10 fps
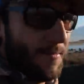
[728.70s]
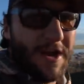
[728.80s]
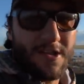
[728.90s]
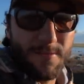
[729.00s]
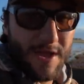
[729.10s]

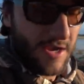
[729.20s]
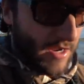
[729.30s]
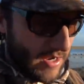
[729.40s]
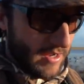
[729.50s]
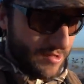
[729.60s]
But it's been
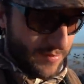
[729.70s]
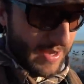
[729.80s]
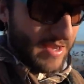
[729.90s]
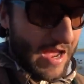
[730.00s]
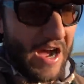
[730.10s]

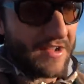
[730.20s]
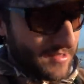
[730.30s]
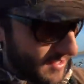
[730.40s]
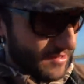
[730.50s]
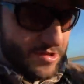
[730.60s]

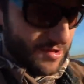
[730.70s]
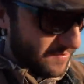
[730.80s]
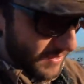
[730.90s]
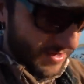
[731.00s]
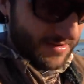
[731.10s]
constant. It's
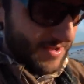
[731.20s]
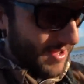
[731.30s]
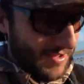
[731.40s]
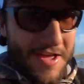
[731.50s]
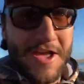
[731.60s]
just been
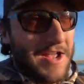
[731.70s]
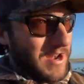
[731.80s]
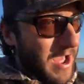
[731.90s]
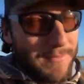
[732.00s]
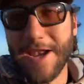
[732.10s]

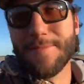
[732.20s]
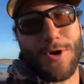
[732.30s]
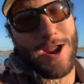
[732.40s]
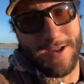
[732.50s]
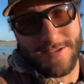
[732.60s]
not many
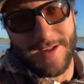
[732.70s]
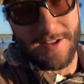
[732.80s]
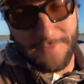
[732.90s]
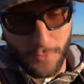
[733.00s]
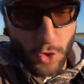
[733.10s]
breaks.
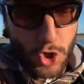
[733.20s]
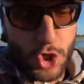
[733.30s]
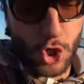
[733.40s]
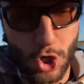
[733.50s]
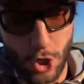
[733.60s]
That's for
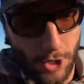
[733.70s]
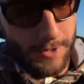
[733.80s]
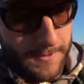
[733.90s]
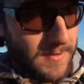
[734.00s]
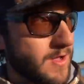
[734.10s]
sure.
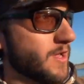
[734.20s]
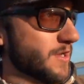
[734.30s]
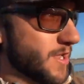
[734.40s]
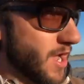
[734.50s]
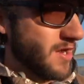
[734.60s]

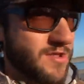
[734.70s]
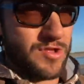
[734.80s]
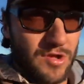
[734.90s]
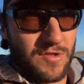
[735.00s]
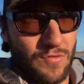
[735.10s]
Ducks
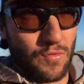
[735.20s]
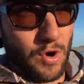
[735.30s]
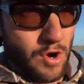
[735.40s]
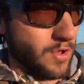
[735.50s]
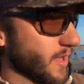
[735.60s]
just
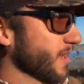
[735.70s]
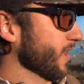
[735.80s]
rolling